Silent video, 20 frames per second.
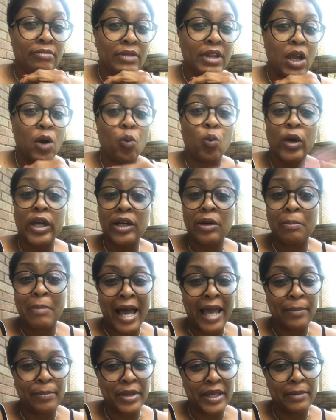Will
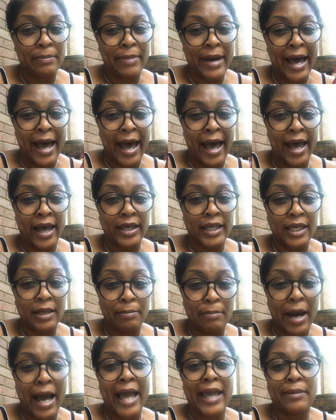might be bi. He
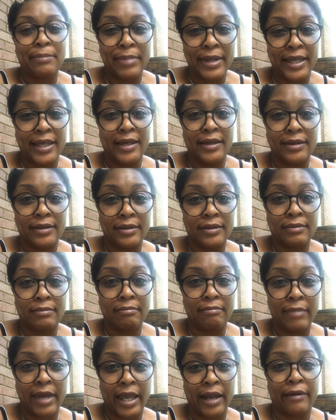might be
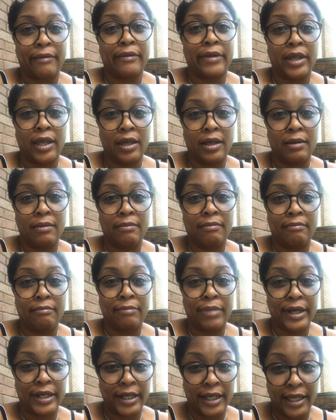marrying.
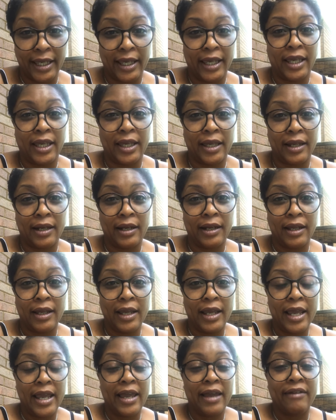But again,
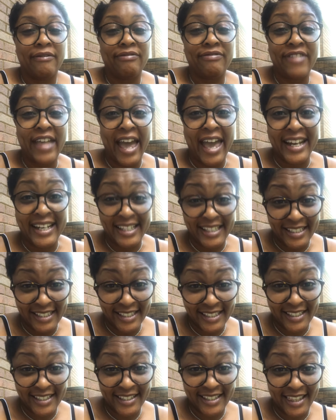that is
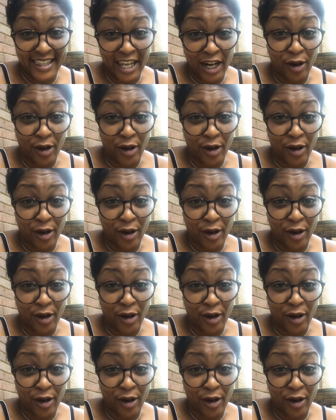their